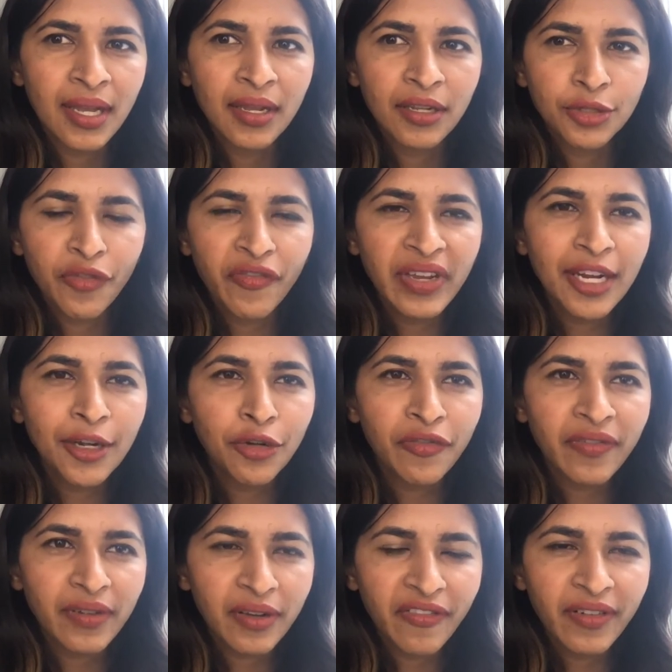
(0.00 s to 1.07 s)
So we need to
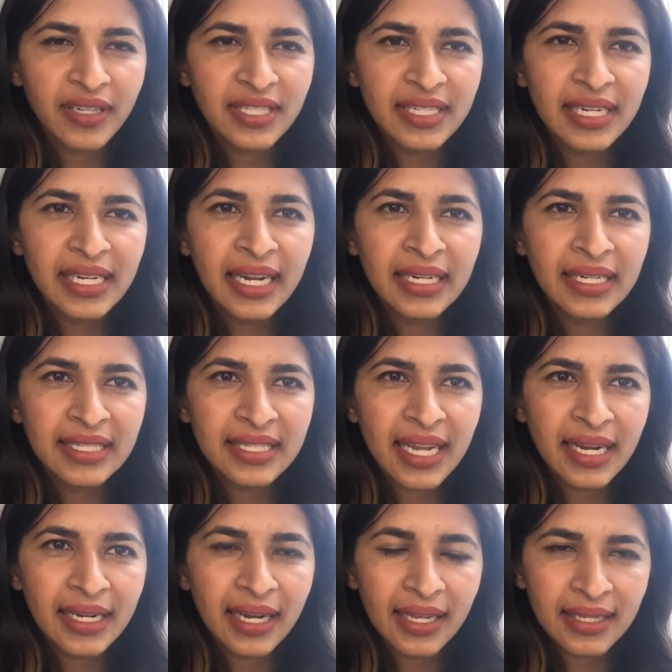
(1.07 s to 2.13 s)
first really
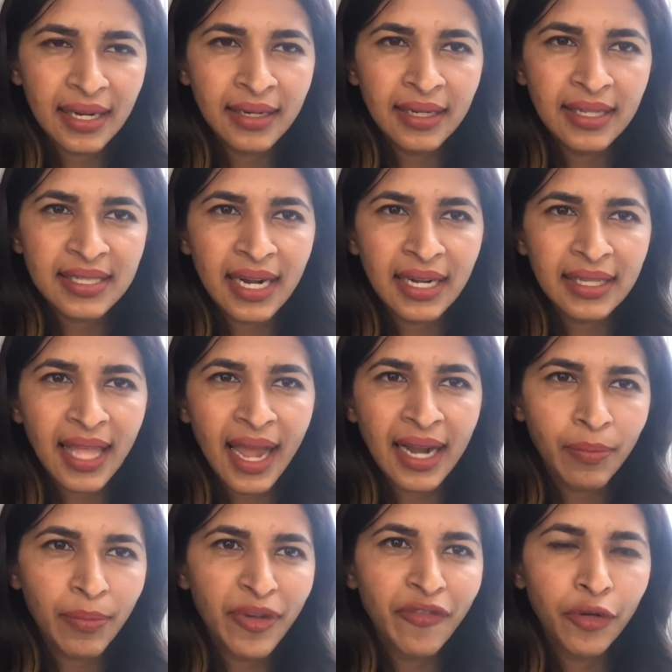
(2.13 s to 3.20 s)
understand
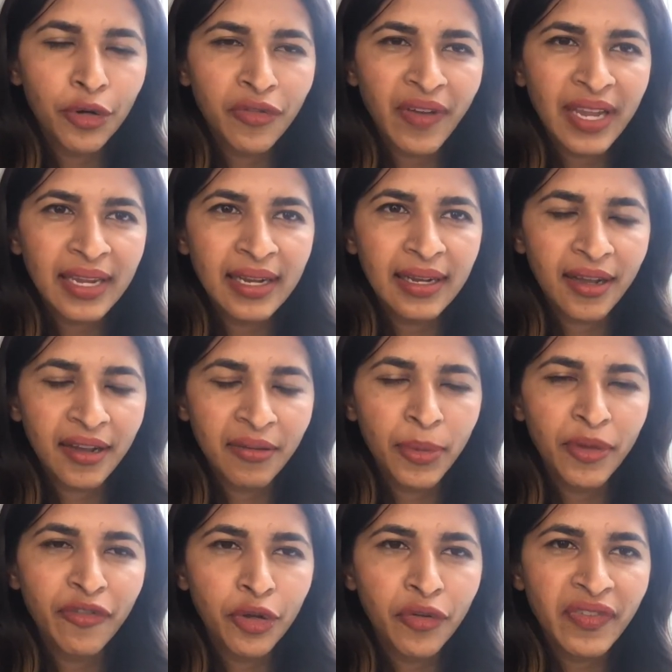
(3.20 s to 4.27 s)
that before
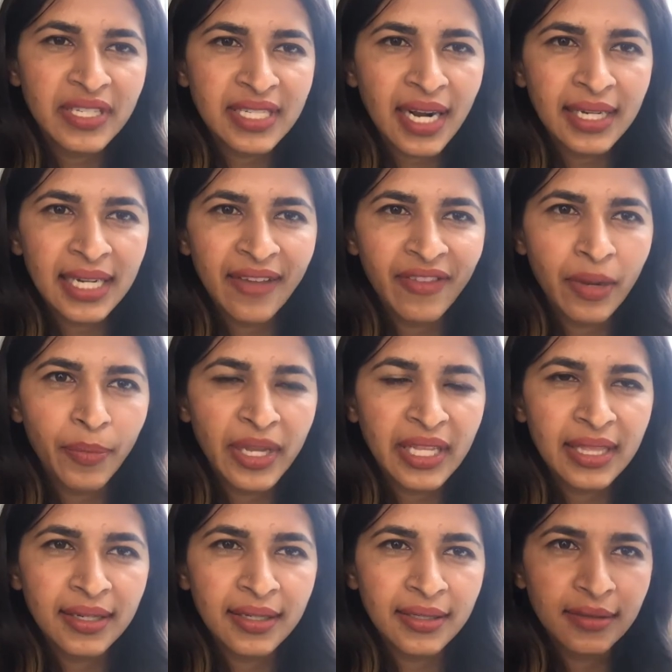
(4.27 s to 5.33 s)
we start developing
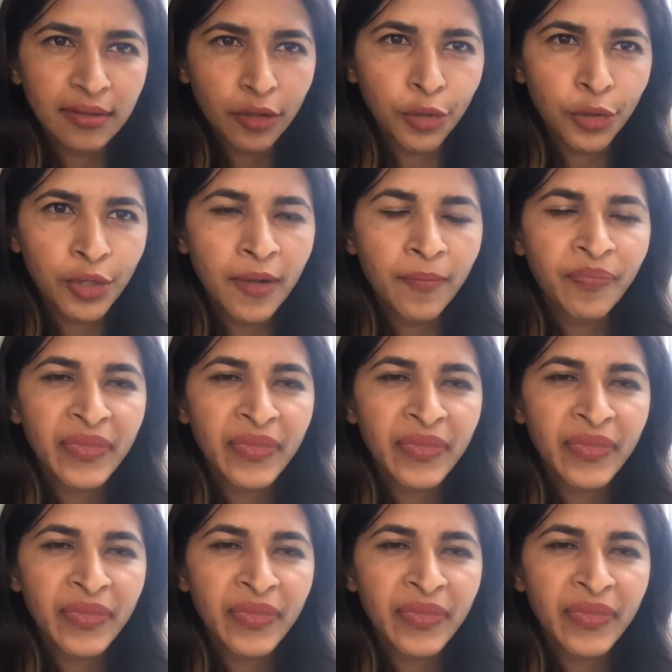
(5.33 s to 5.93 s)
the code.